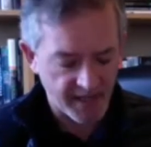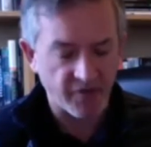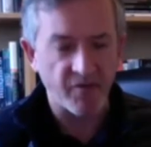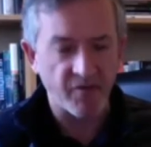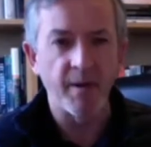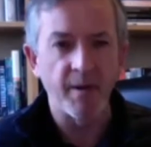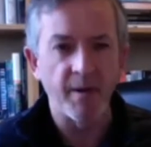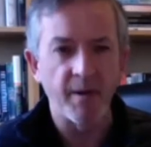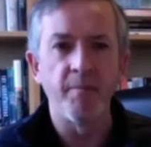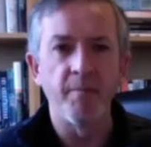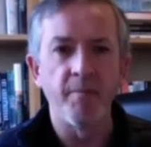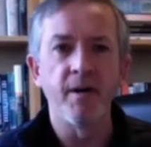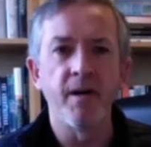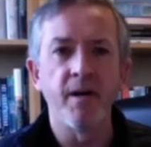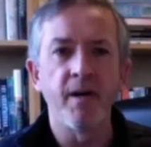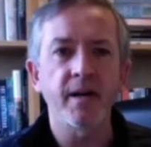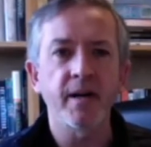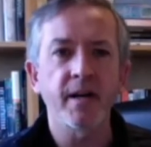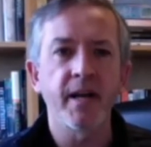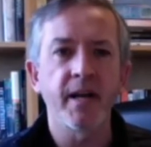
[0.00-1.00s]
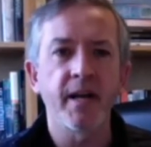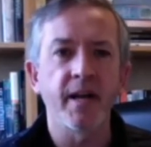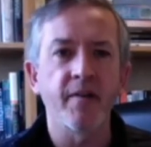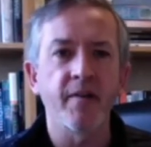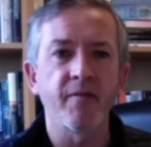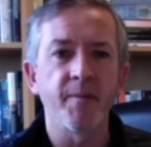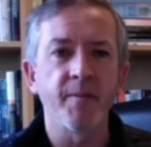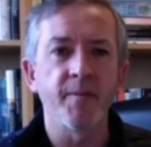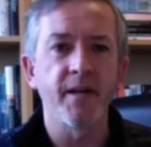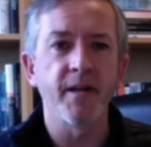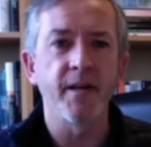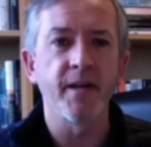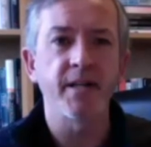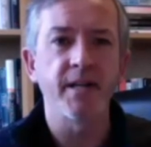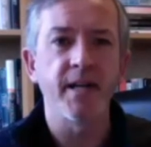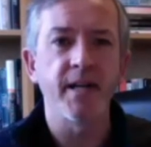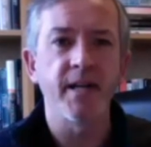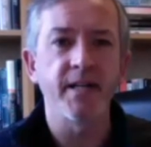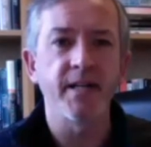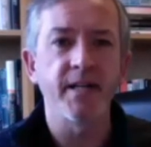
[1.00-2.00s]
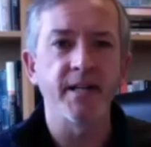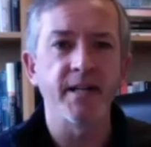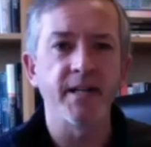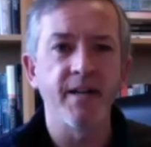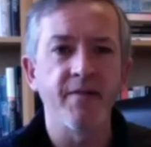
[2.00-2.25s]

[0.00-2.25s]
to remember Mark King from the 1980s,